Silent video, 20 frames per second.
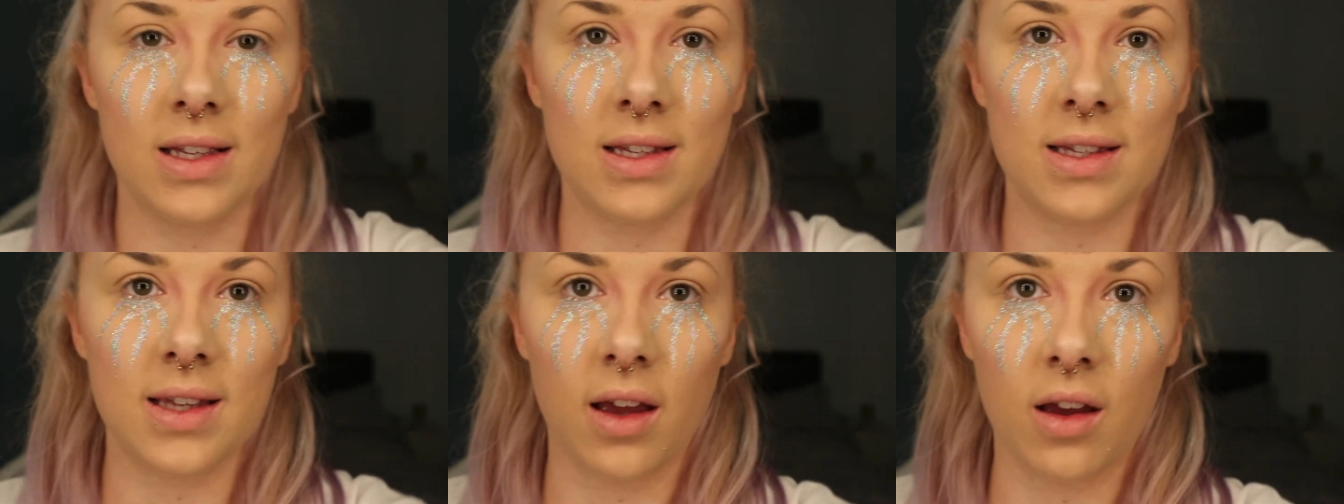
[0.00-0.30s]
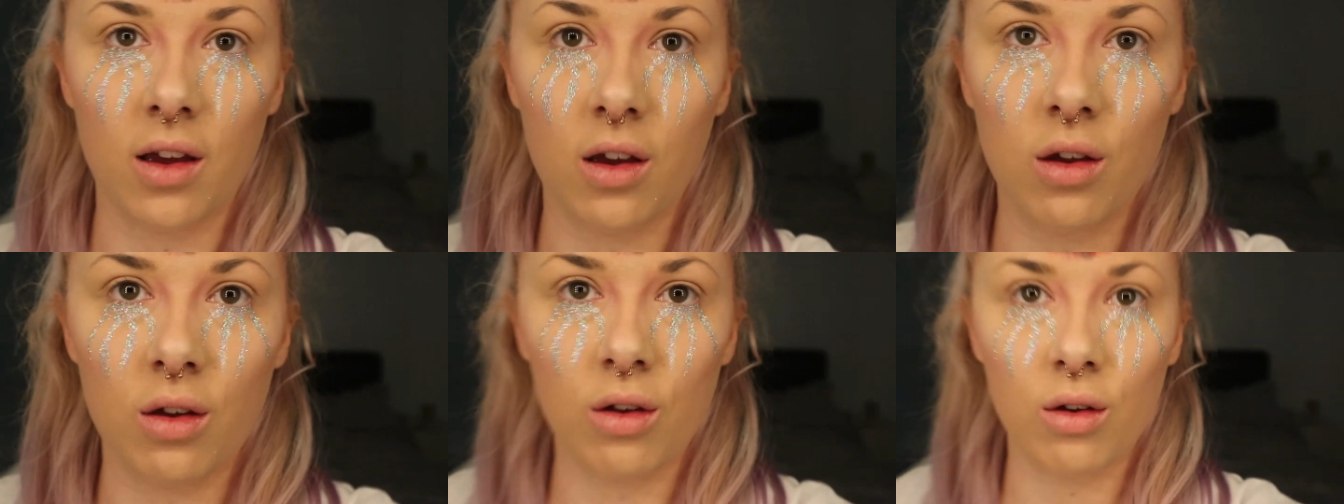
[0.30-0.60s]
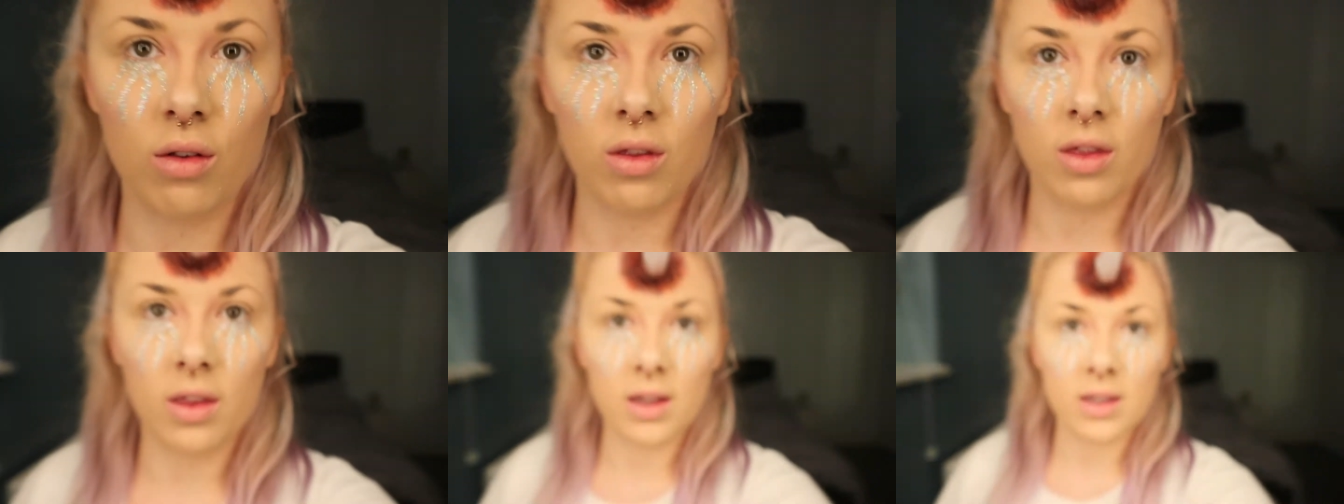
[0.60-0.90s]
So
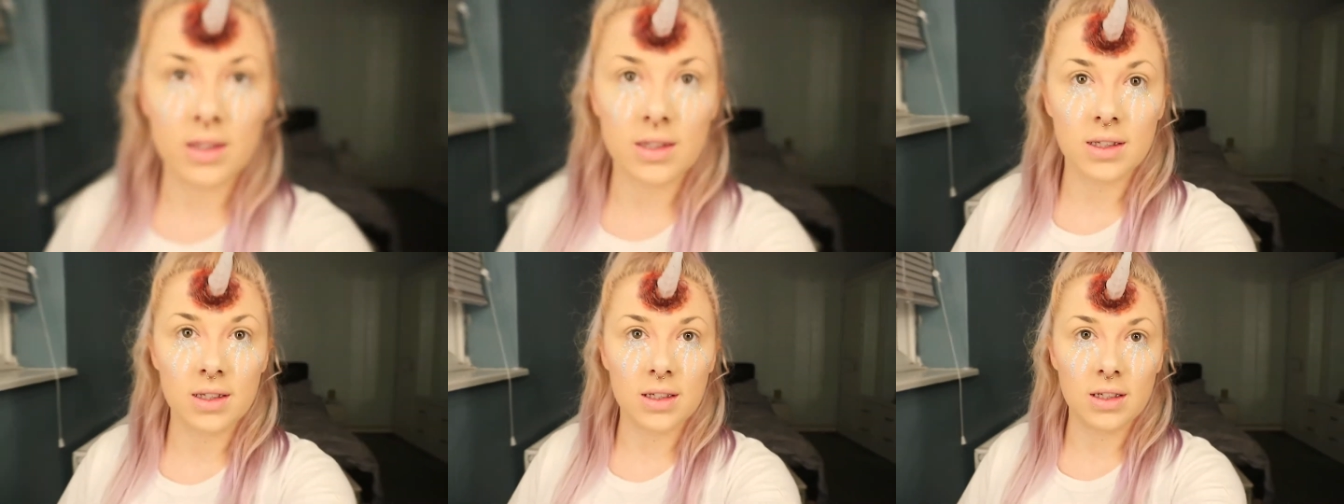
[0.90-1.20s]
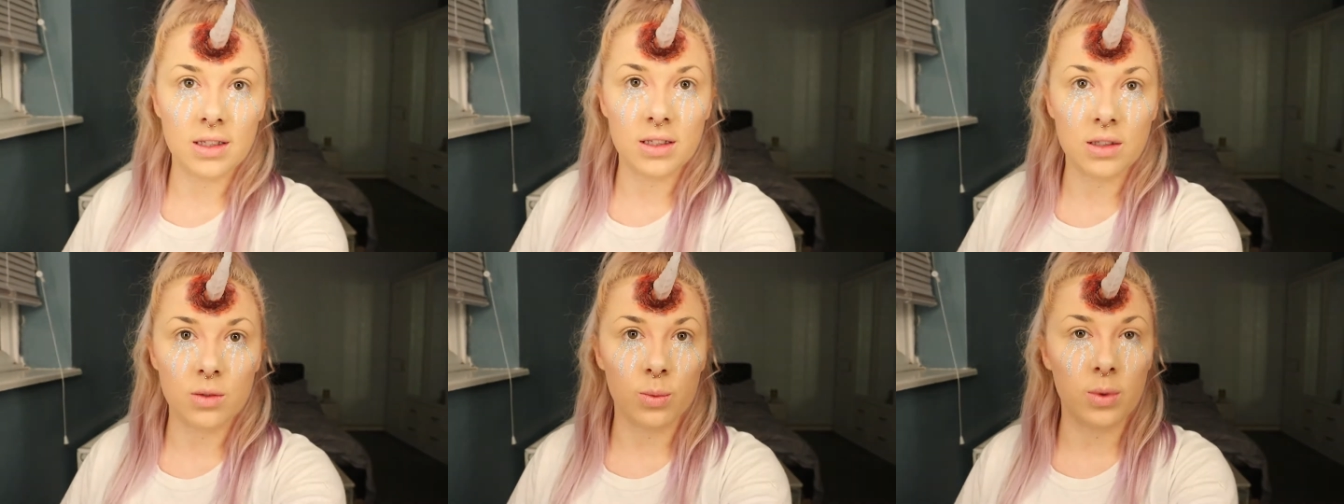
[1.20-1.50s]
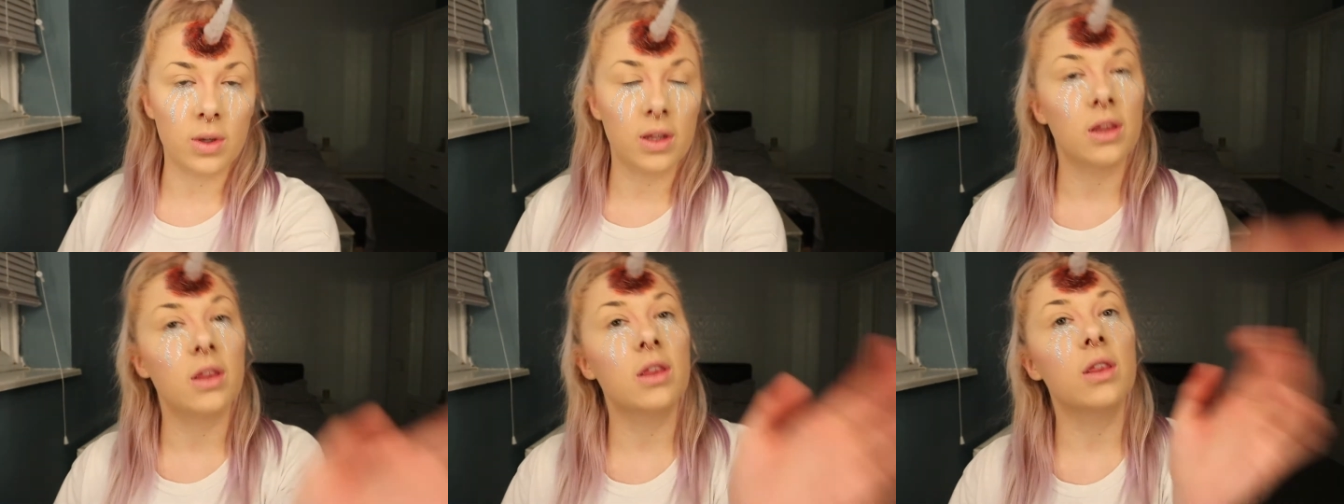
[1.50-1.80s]
this is
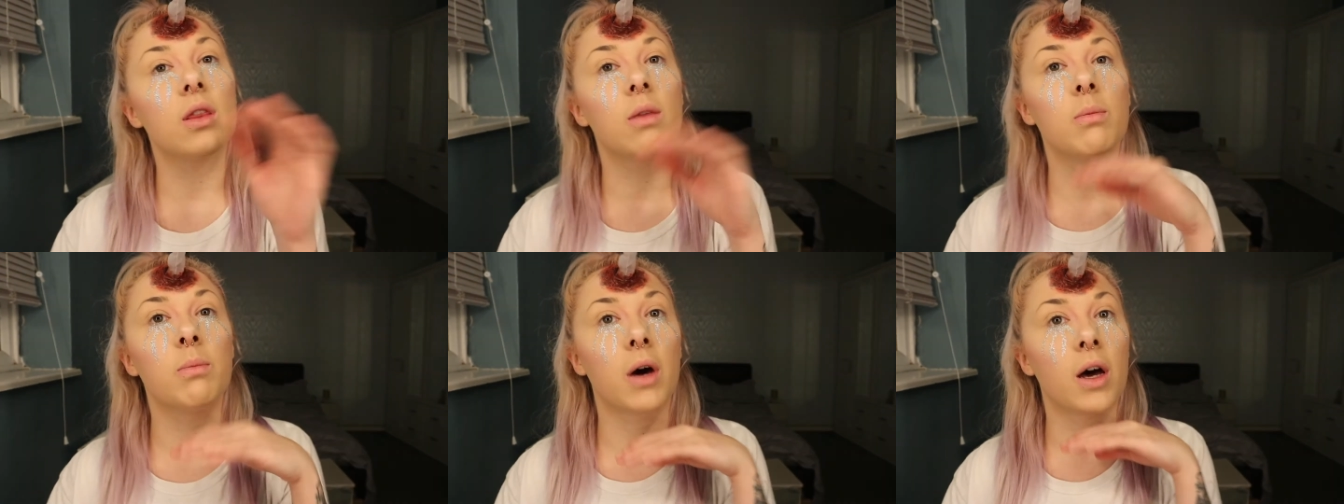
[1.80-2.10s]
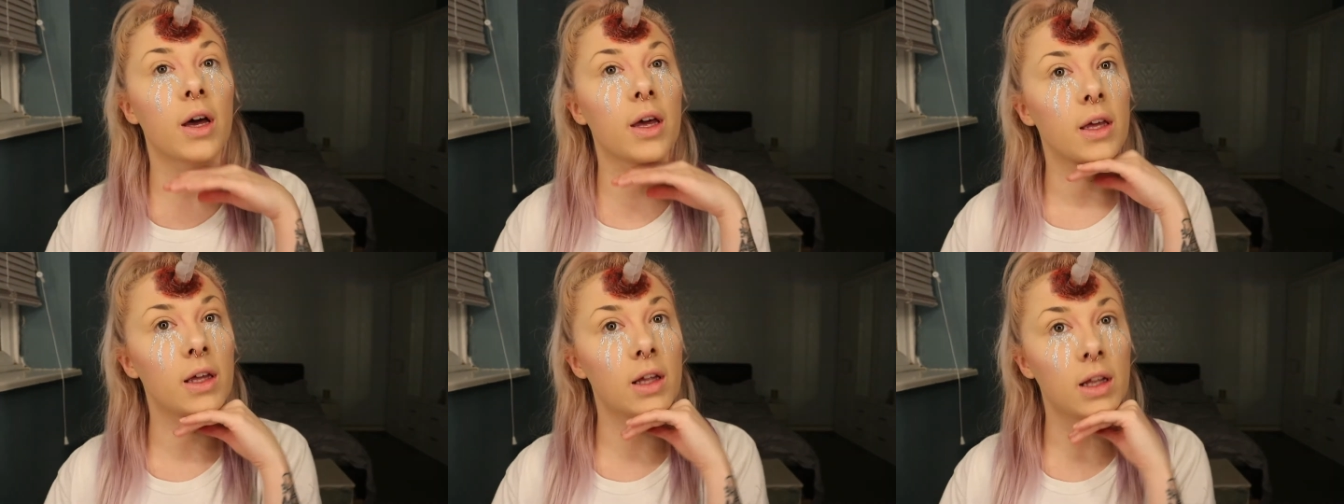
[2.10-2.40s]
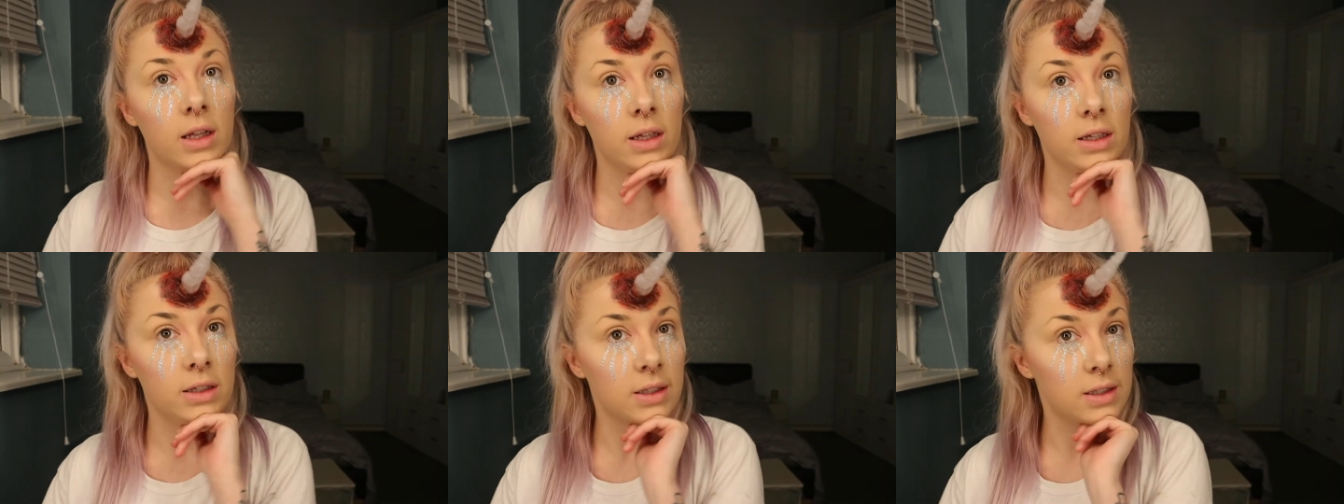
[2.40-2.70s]
with my
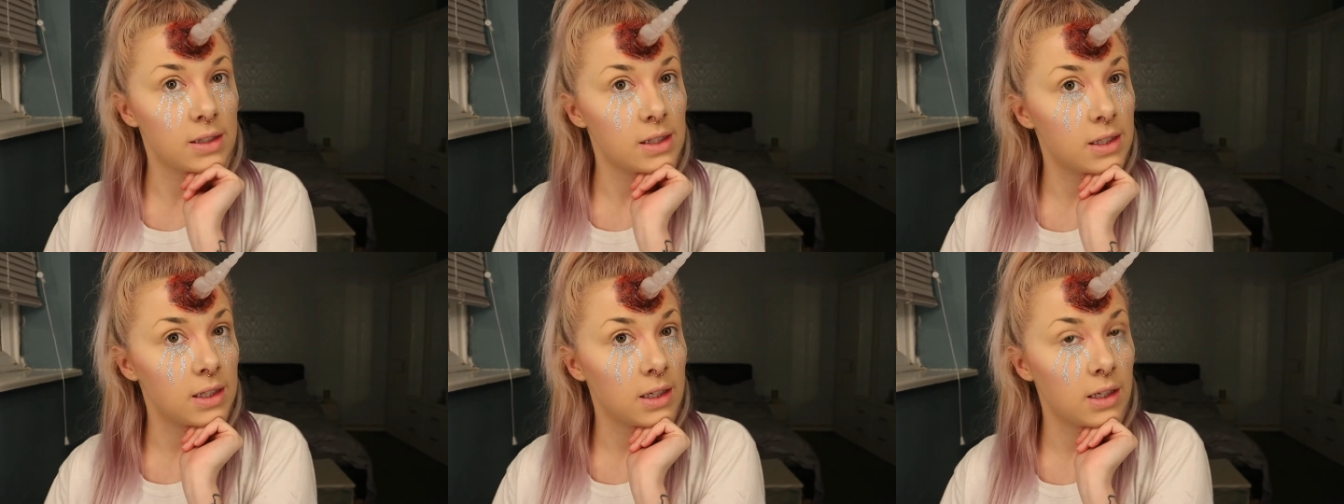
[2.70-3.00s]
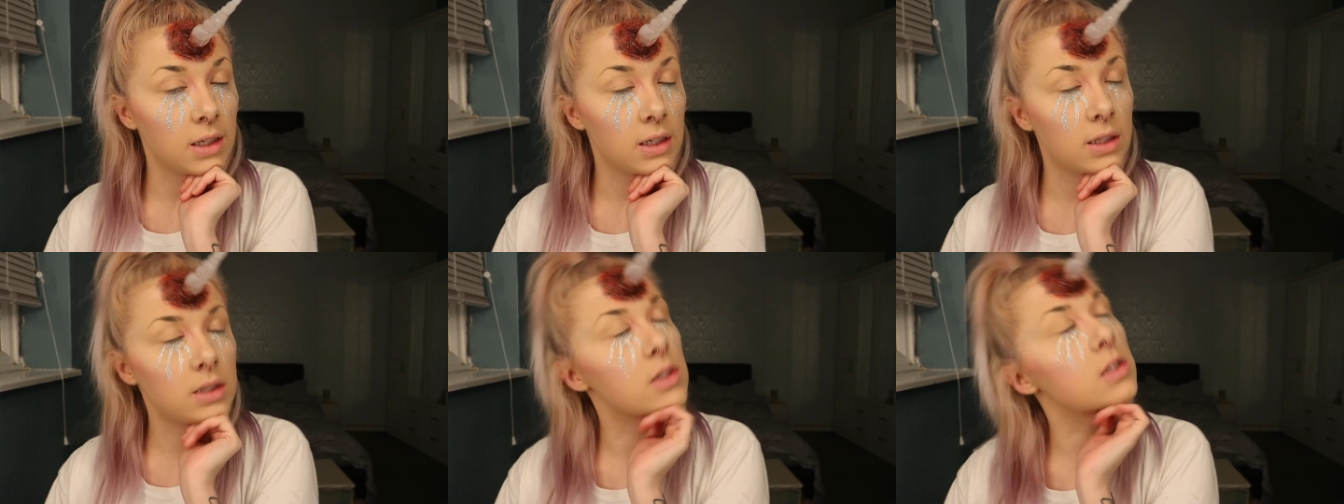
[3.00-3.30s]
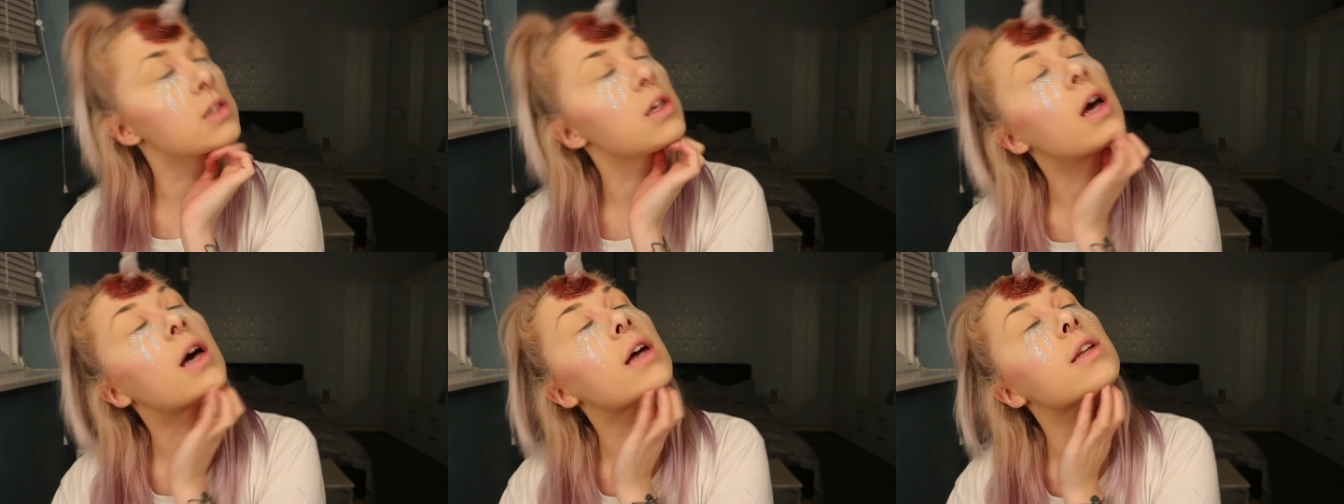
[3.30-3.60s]
glitter
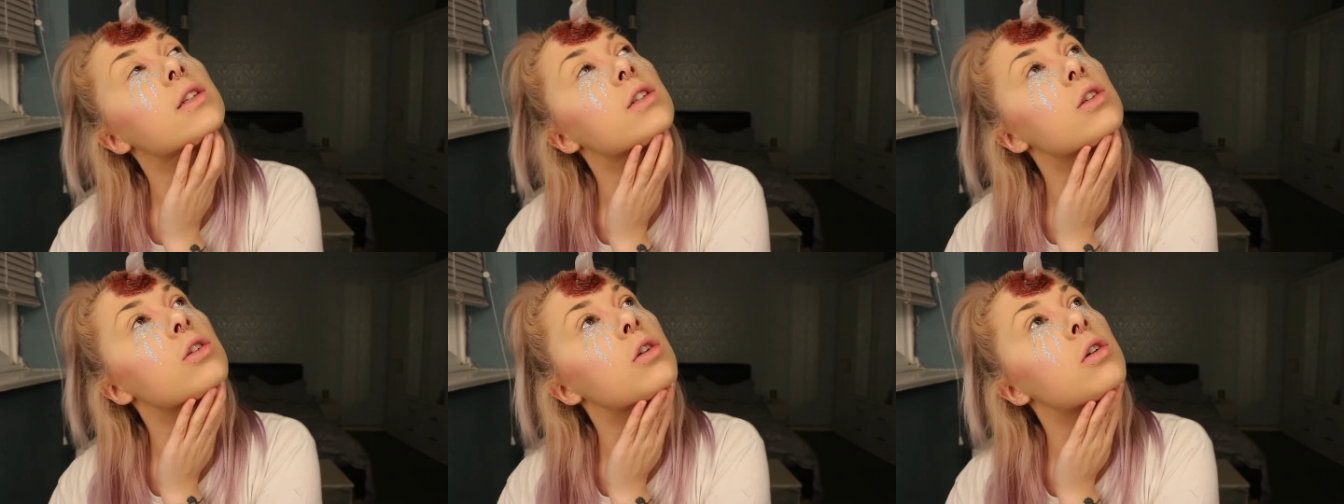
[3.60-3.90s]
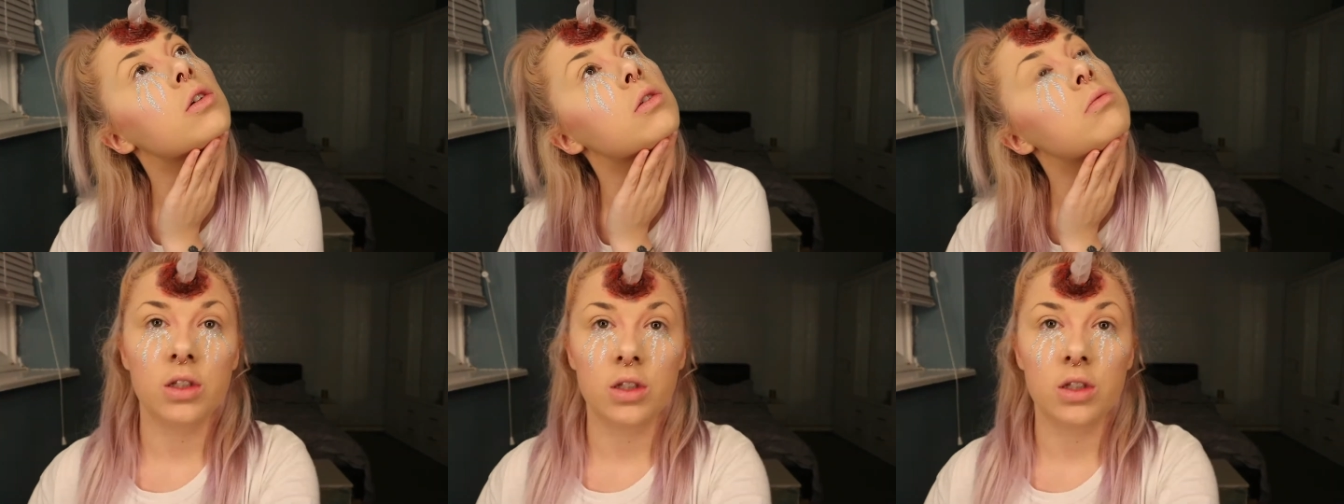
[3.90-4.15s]
tears added on.